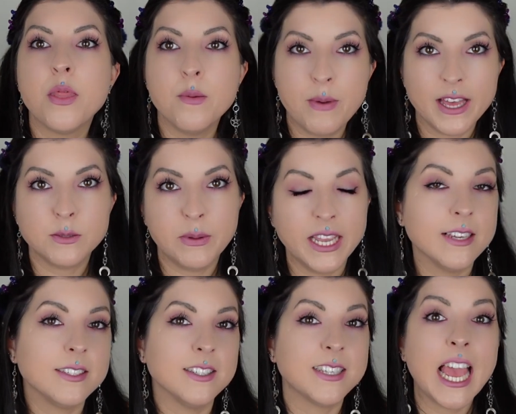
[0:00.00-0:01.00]
the best
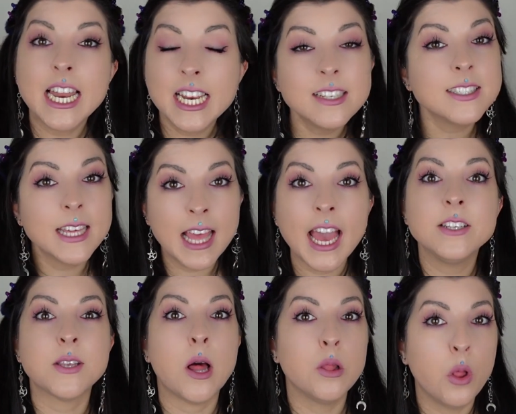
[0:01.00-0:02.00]
piercers. And it is the
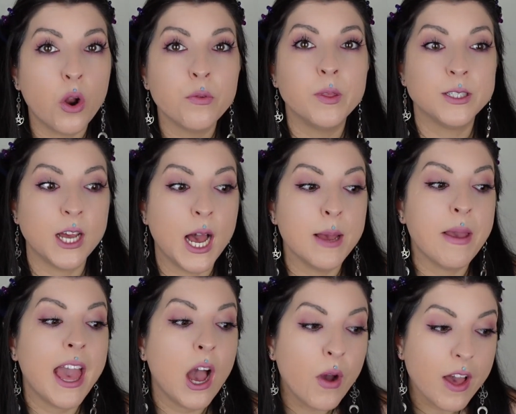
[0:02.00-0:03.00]
case a lot of the time.
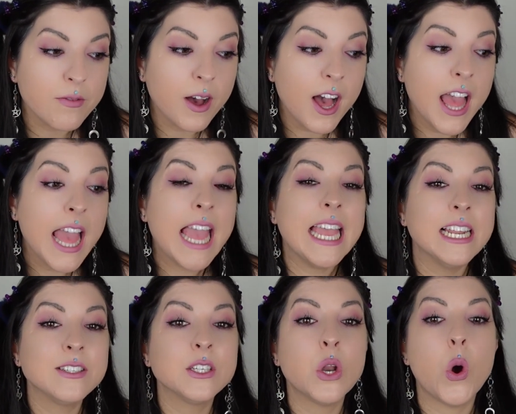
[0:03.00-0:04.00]
However, it
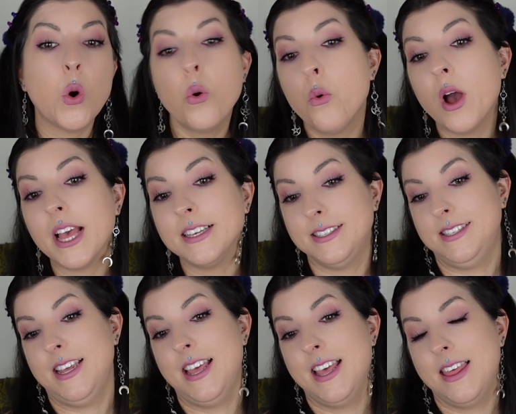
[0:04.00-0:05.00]
isn't always
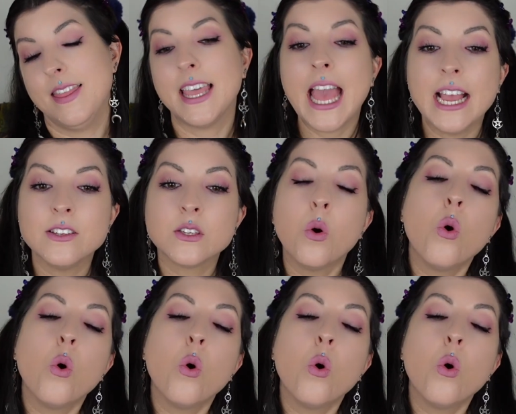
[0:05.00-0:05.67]
the case.